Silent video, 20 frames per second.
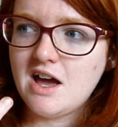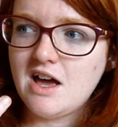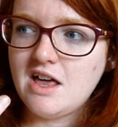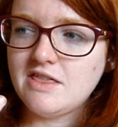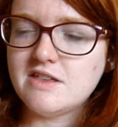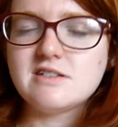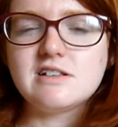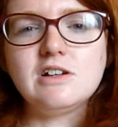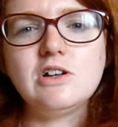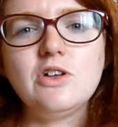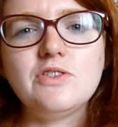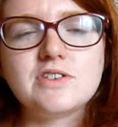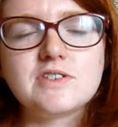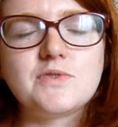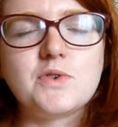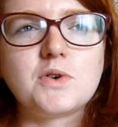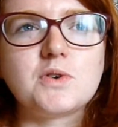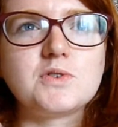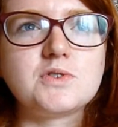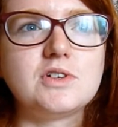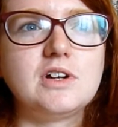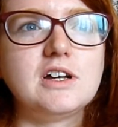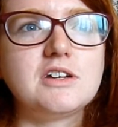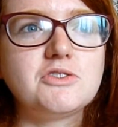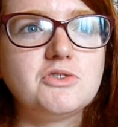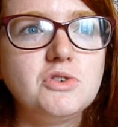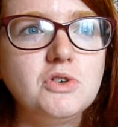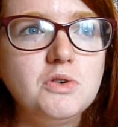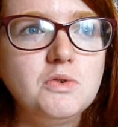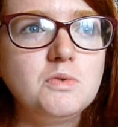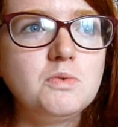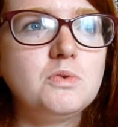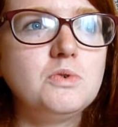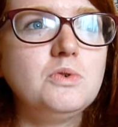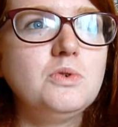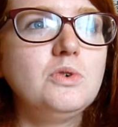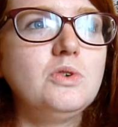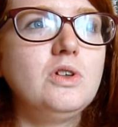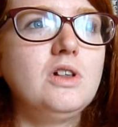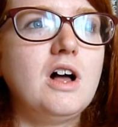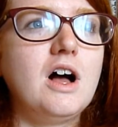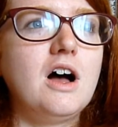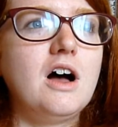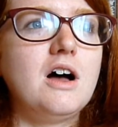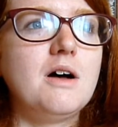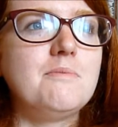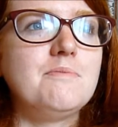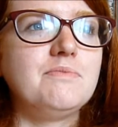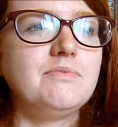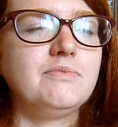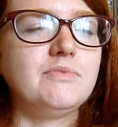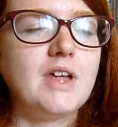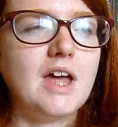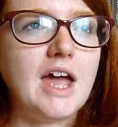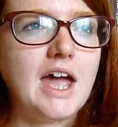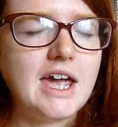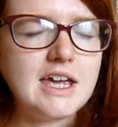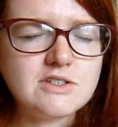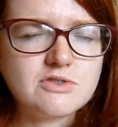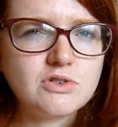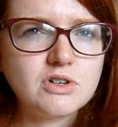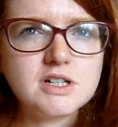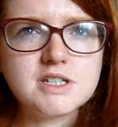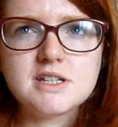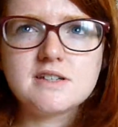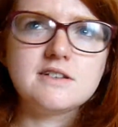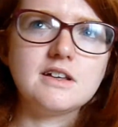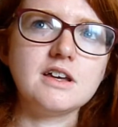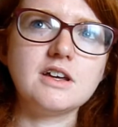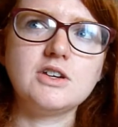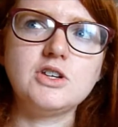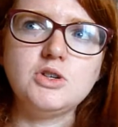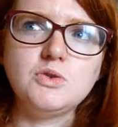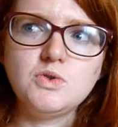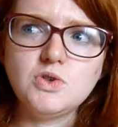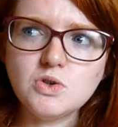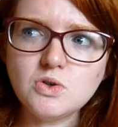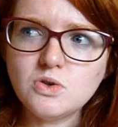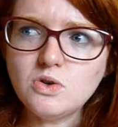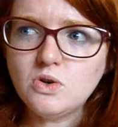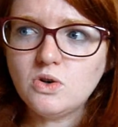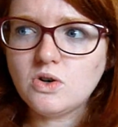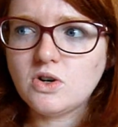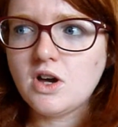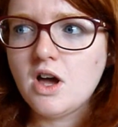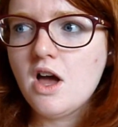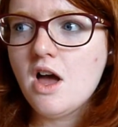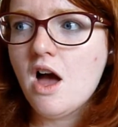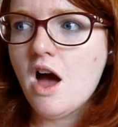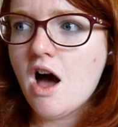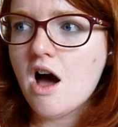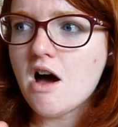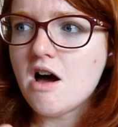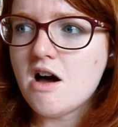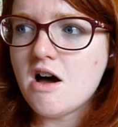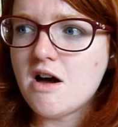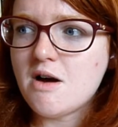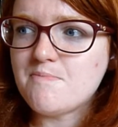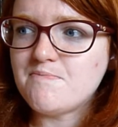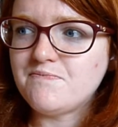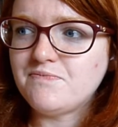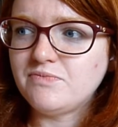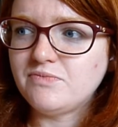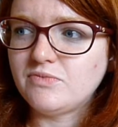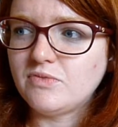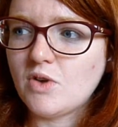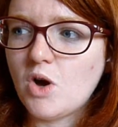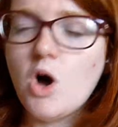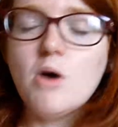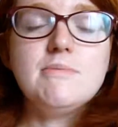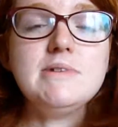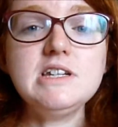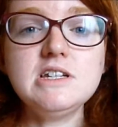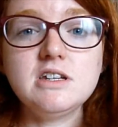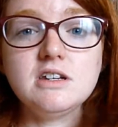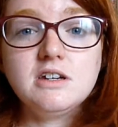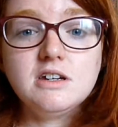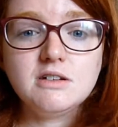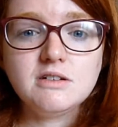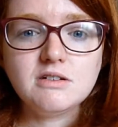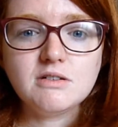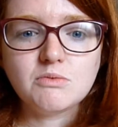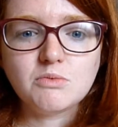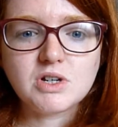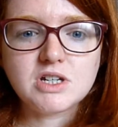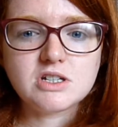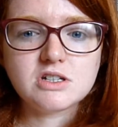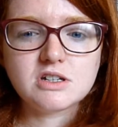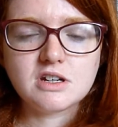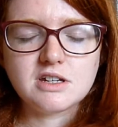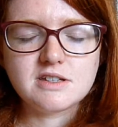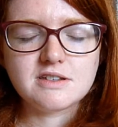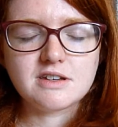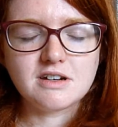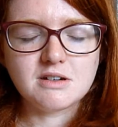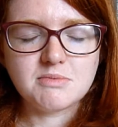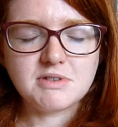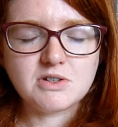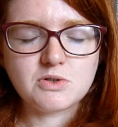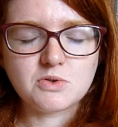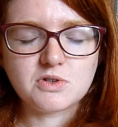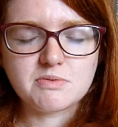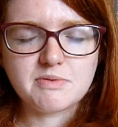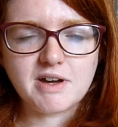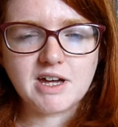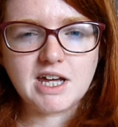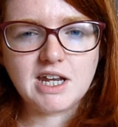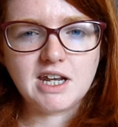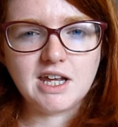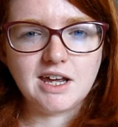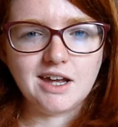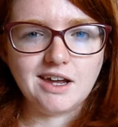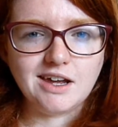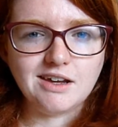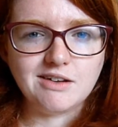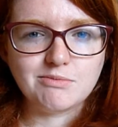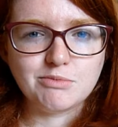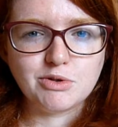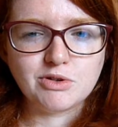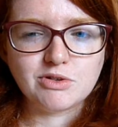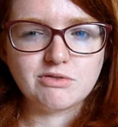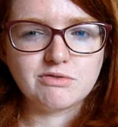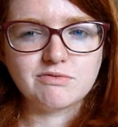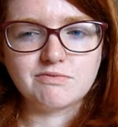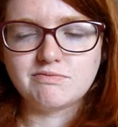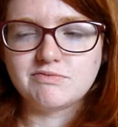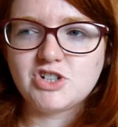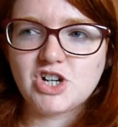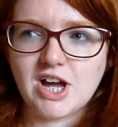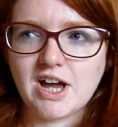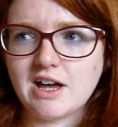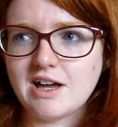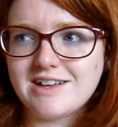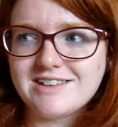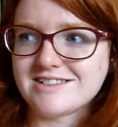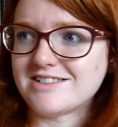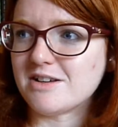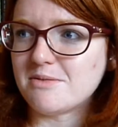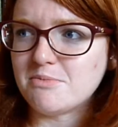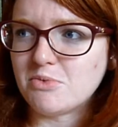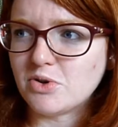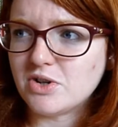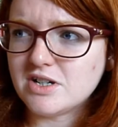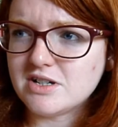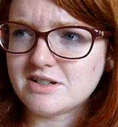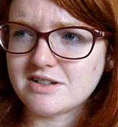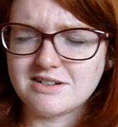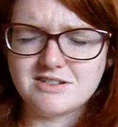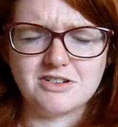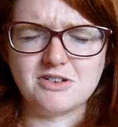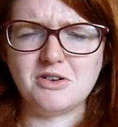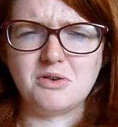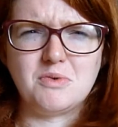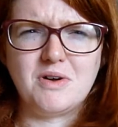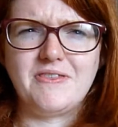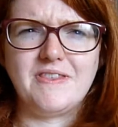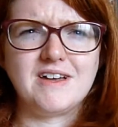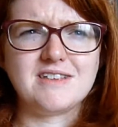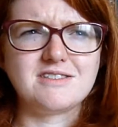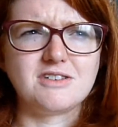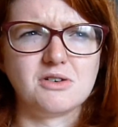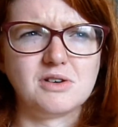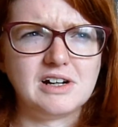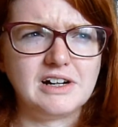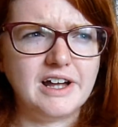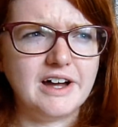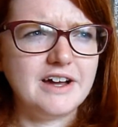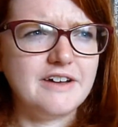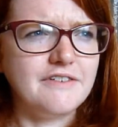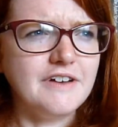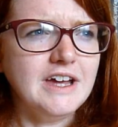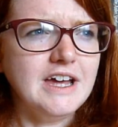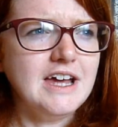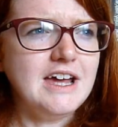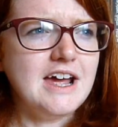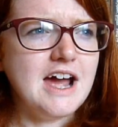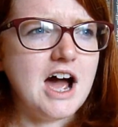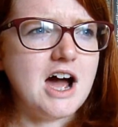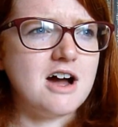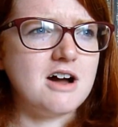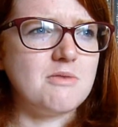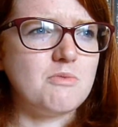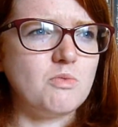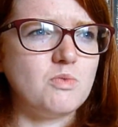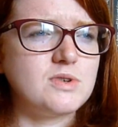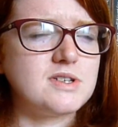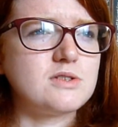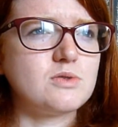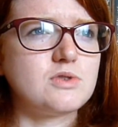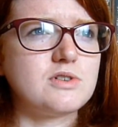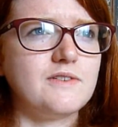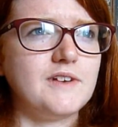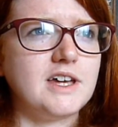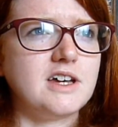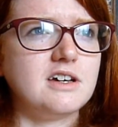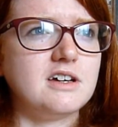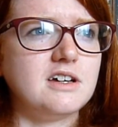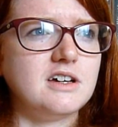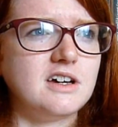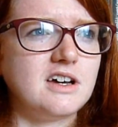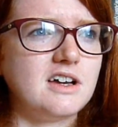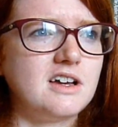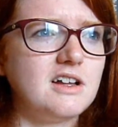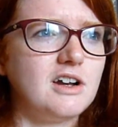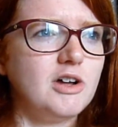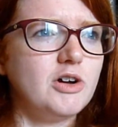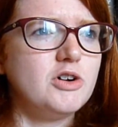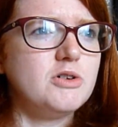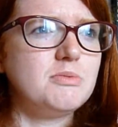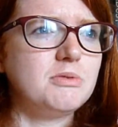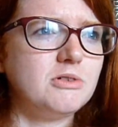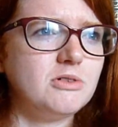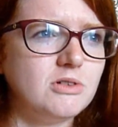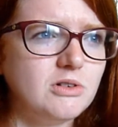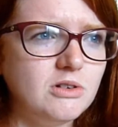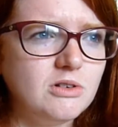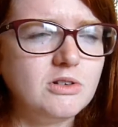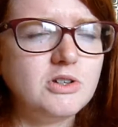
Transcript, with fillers: there's a lot that's focused on like Stonewall, um, AIDS crisis like New York, um, Homington, which is going to be talked about in a book chat at some point, I don't know when that's going live, Um, was sort of like a global